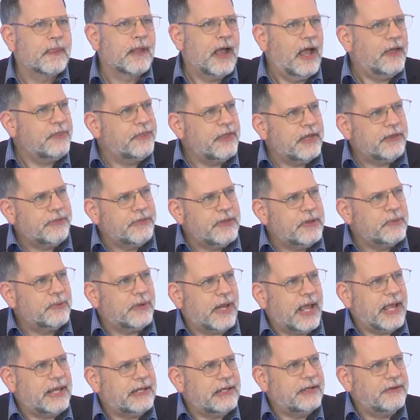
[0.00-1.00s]
I think the
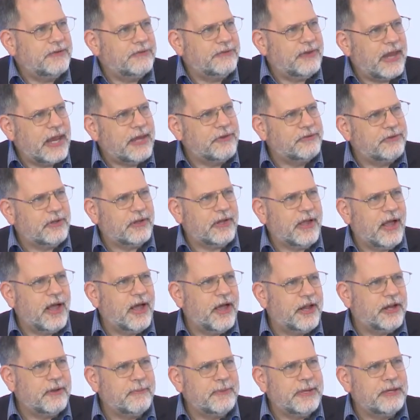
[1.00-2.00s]
United States
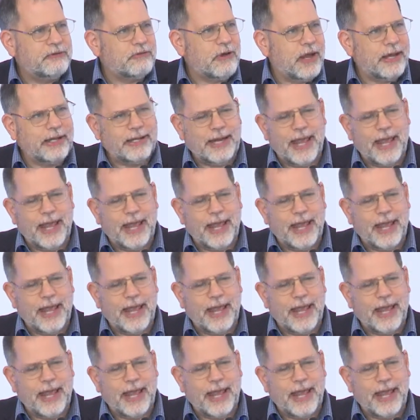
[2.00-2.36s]
economy right